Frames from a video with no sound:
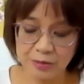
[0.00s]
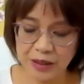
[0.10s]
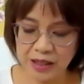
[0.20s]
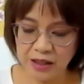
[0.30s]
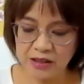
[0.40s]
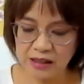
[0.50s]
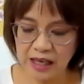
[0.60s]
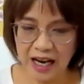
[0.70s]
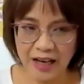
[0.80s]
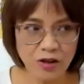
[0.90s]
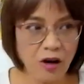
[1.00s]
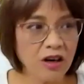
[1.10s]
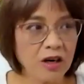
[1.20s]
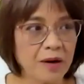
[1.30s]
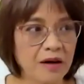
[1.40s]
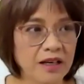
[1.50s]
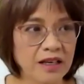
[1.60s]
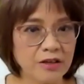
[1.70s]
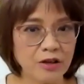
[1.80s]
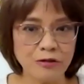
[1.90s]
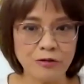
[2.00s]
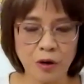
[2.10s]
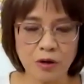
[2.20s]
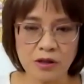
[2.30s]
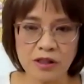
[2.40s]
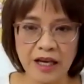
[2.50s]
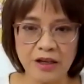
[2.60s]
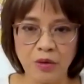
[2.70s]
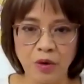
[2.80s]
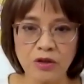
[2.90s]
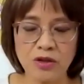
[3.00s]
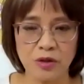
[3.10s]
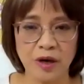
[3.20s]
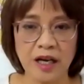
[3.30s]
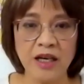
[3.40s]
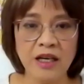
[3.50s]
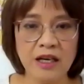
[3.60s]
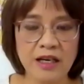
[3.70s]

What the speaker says: Because I talk about it in the first anniversary.